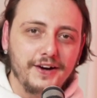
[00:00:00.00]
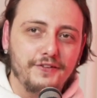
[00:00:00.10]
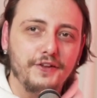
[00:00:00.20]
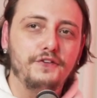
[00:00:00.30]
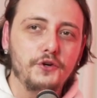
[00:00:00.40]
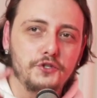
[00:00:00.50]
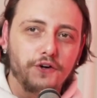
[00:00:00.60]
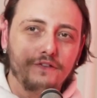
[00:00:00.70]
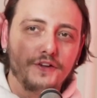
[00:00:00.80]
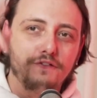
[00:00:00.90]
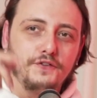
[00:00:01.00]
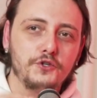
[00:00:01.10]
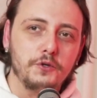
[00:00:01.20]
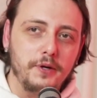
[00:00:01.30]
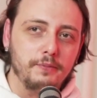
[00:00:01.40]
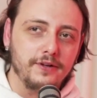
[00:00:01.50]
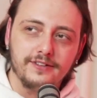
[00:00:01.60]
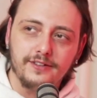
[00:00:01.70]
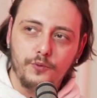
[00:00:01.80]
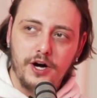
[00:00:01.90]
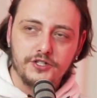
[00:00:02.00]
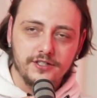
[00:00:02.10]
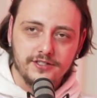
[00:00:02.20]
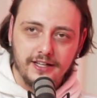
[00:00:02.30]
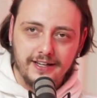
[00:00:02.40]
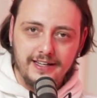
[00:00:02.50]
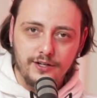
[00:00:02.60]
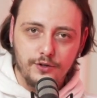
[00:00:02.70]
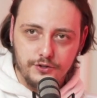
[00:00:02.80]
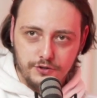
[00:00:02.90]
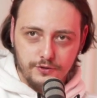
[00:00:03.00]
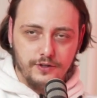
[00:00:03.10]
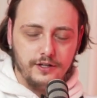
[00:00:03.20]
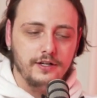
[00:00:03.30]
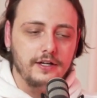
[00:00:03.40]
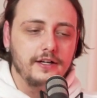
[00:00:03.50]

for the future people watching this in like a year or two, right?